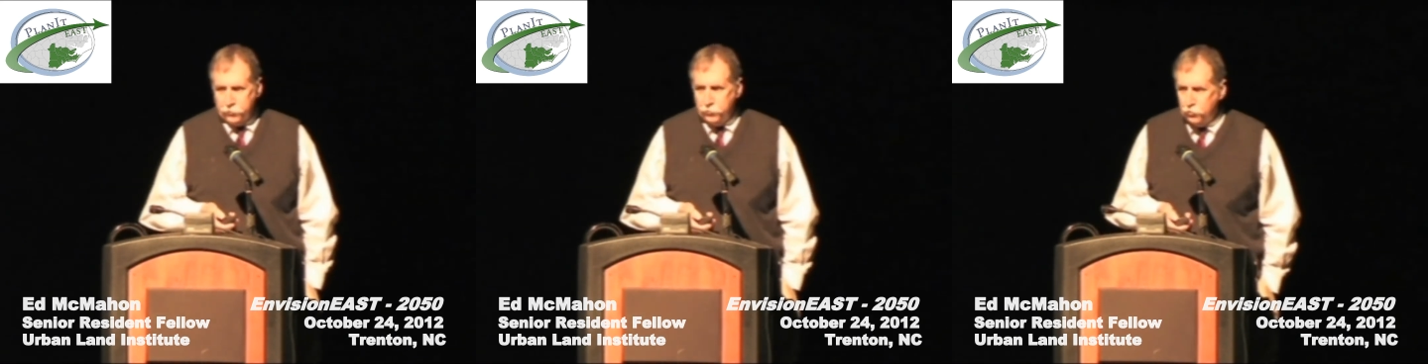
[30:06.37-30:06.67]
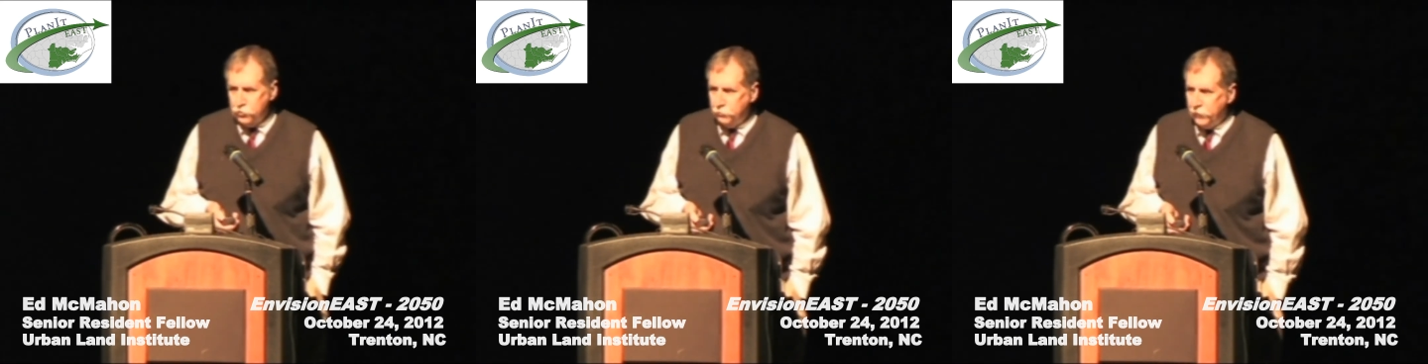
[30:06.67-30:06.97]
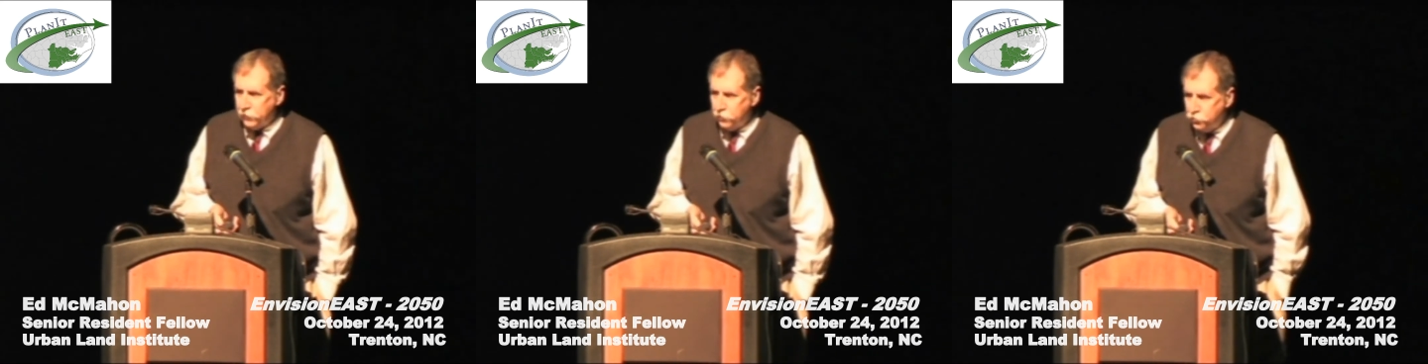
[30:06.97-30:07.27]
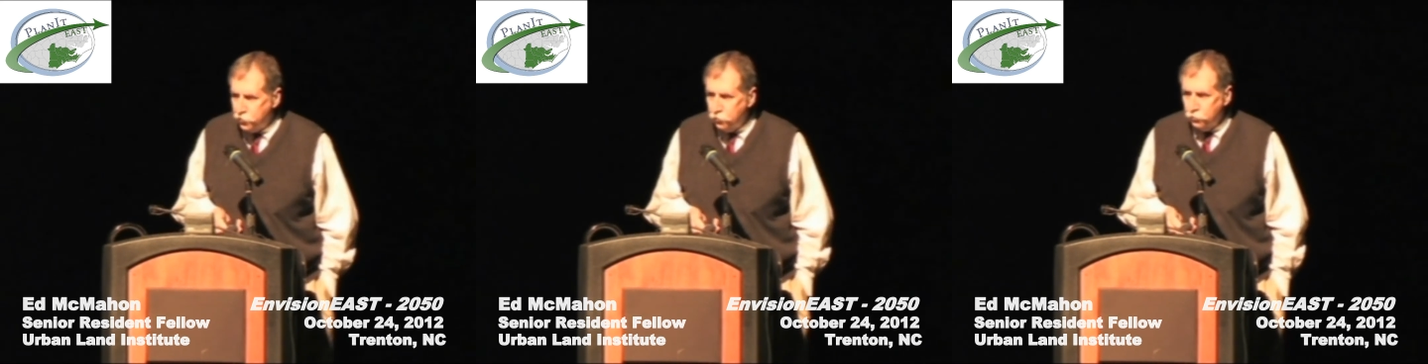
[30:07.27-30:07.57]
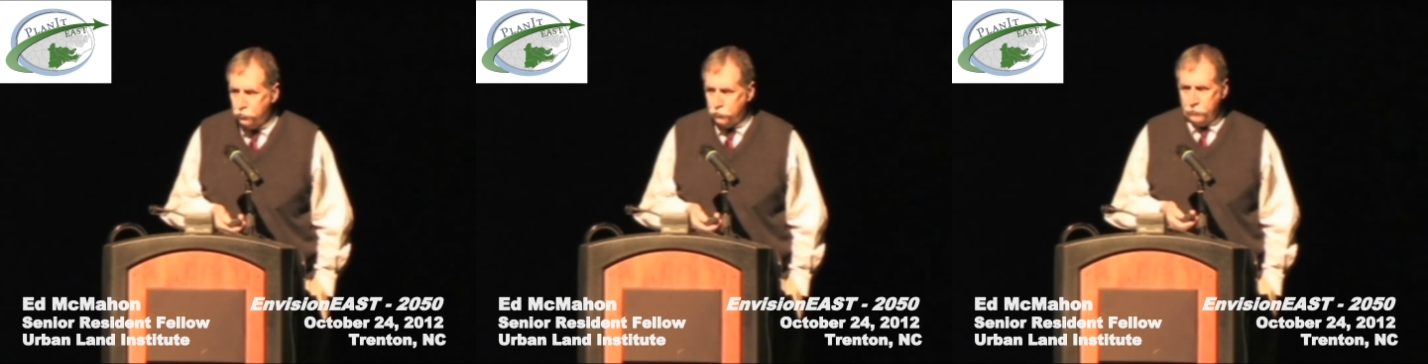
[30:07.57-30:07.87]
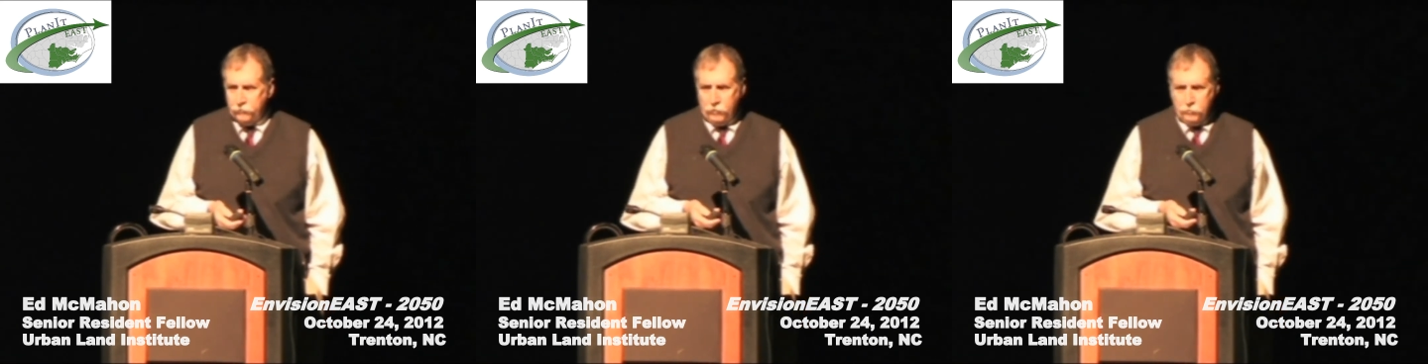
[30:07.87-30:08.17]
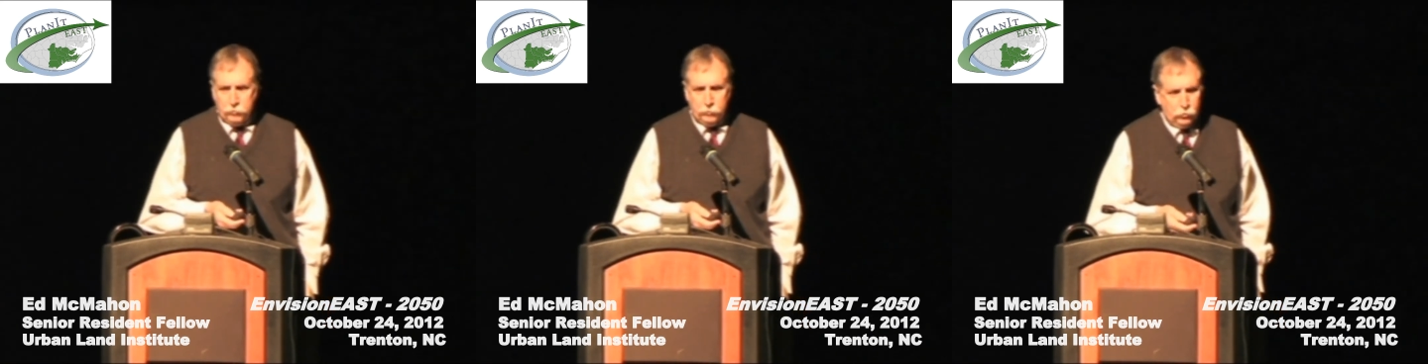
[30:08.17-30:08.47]
communities pick and choose from
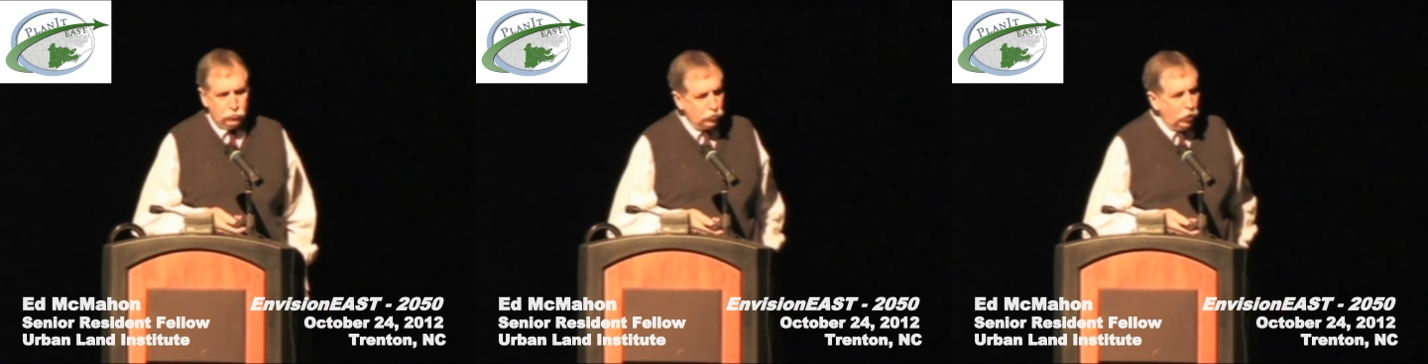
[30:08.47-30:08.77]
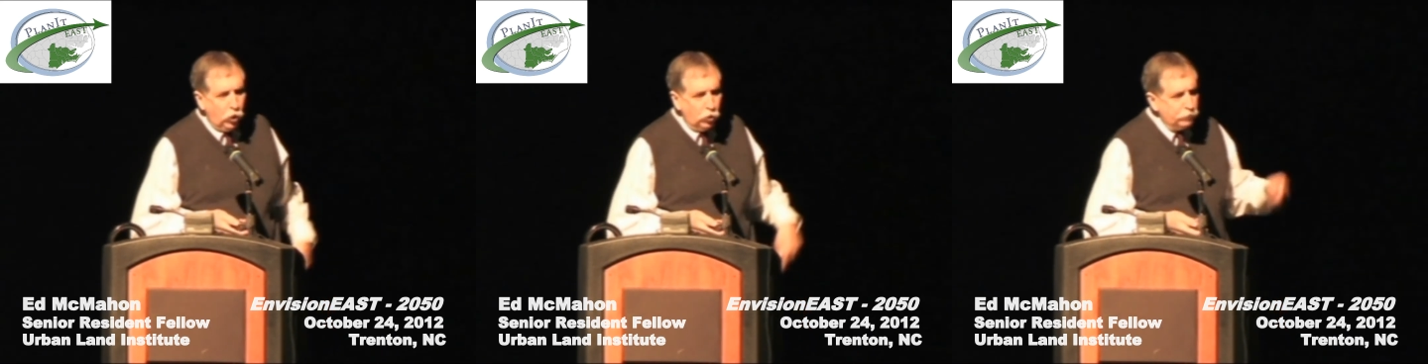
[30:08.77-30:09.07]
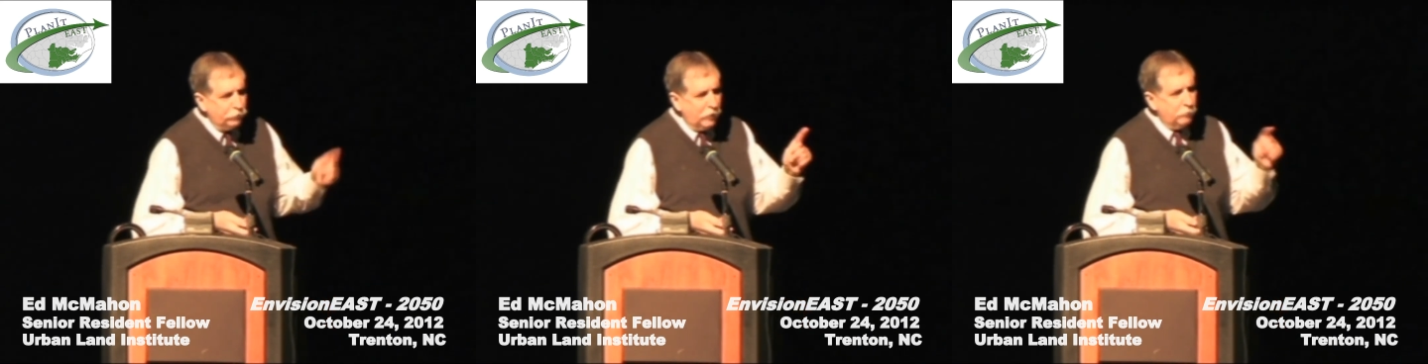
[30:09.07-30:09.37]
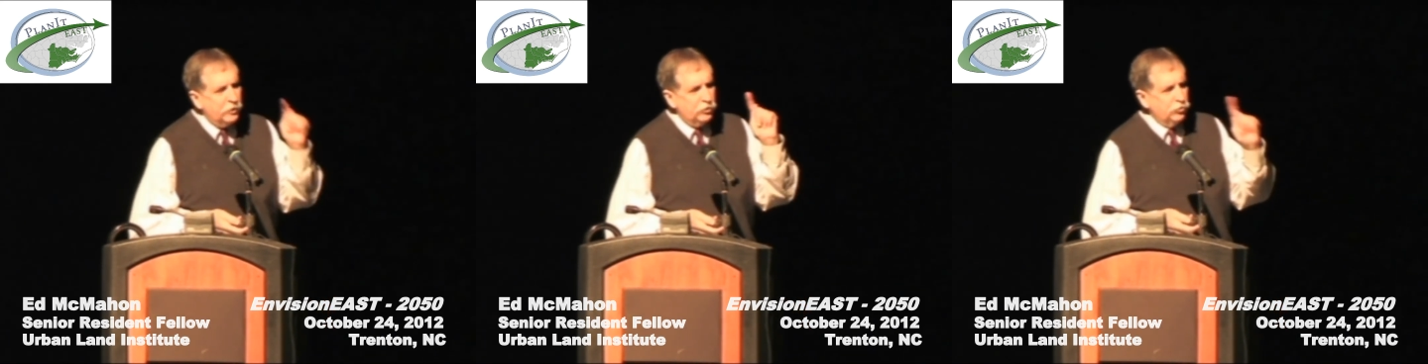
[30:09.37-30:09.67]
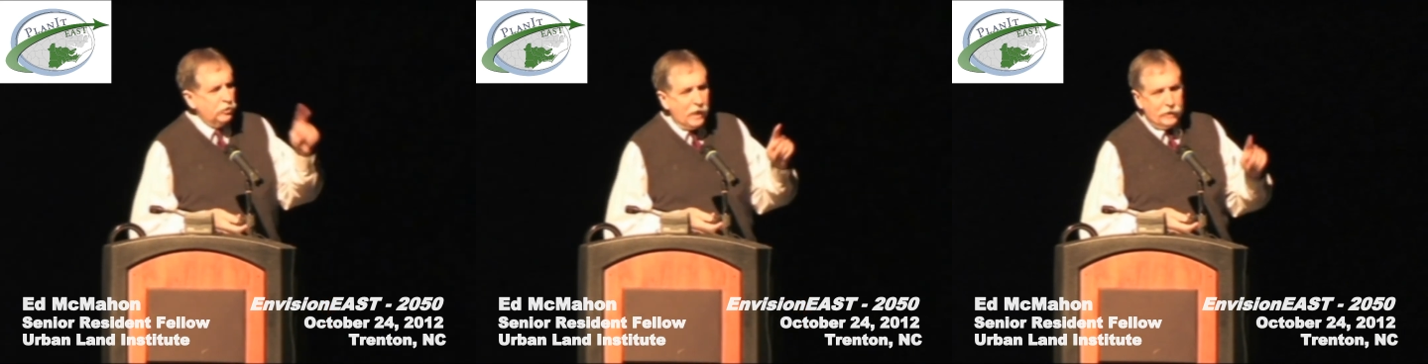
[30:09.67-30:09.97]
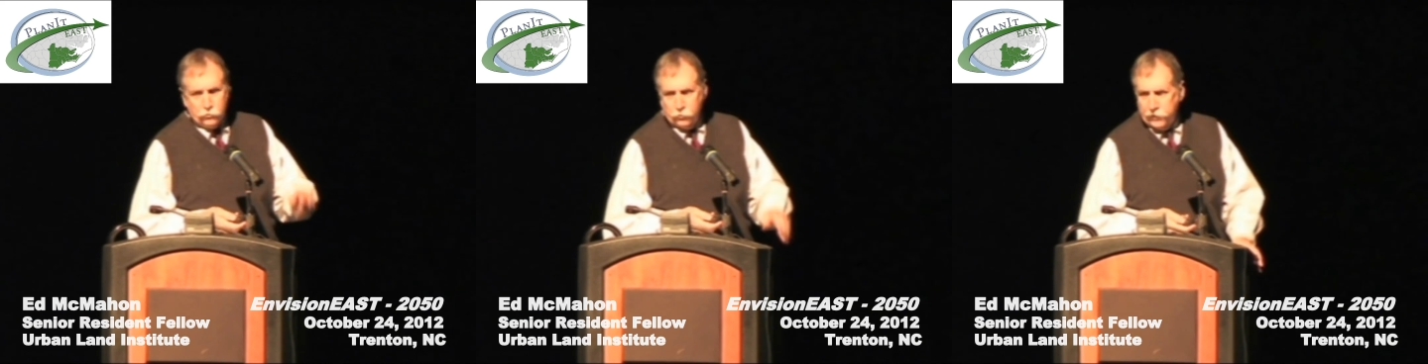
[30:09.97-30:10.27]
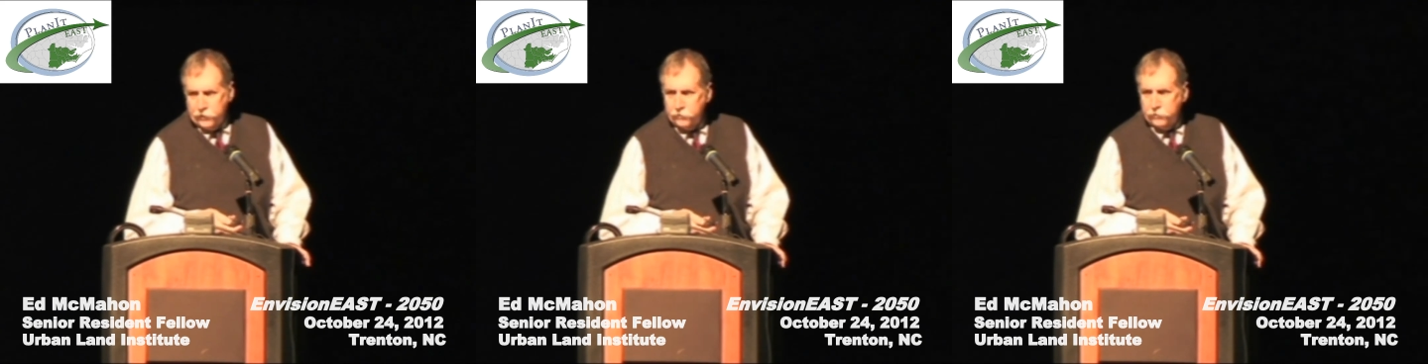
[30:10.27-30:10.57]
development proposals. All development is not
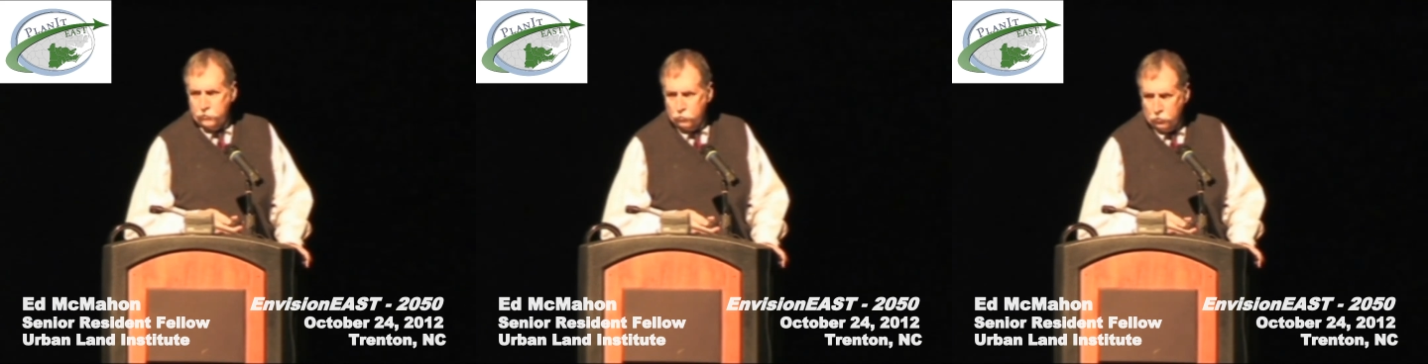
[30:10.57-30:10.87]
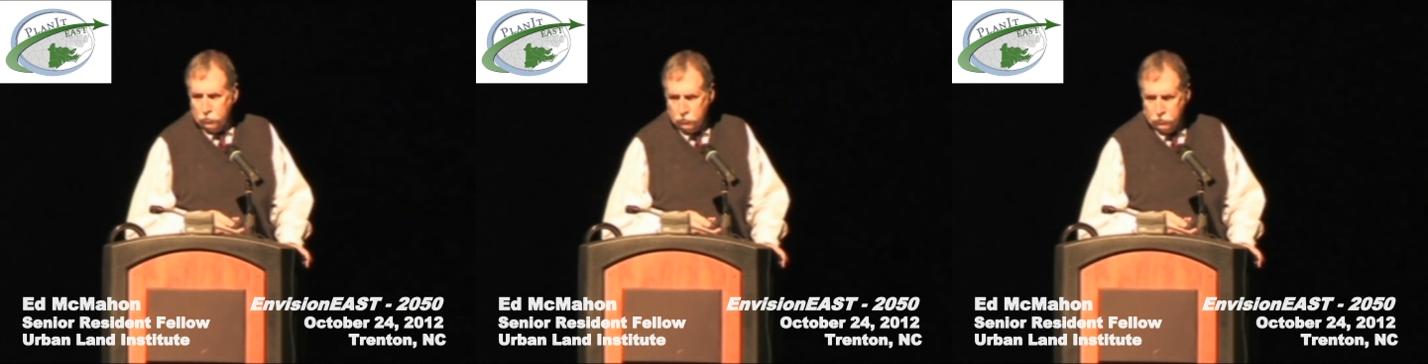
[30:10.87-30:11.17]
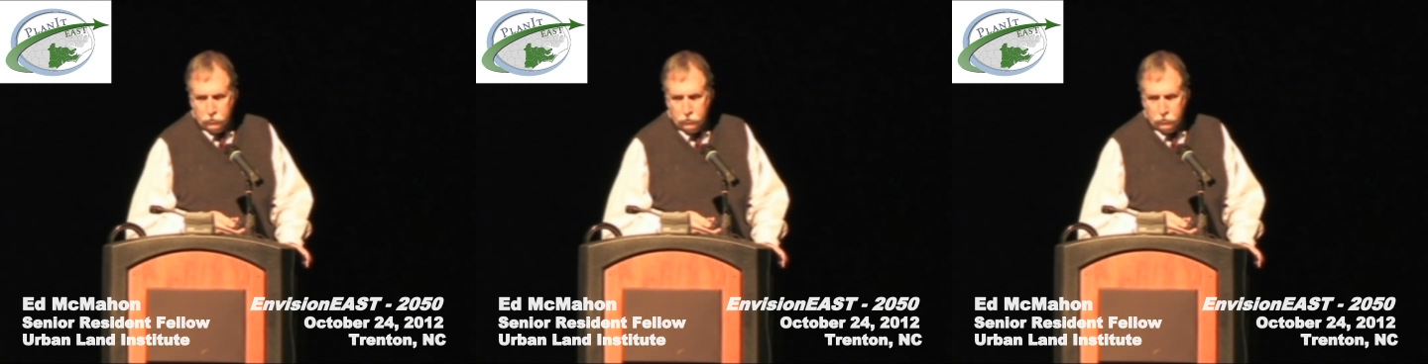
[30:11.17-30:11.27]
created equal.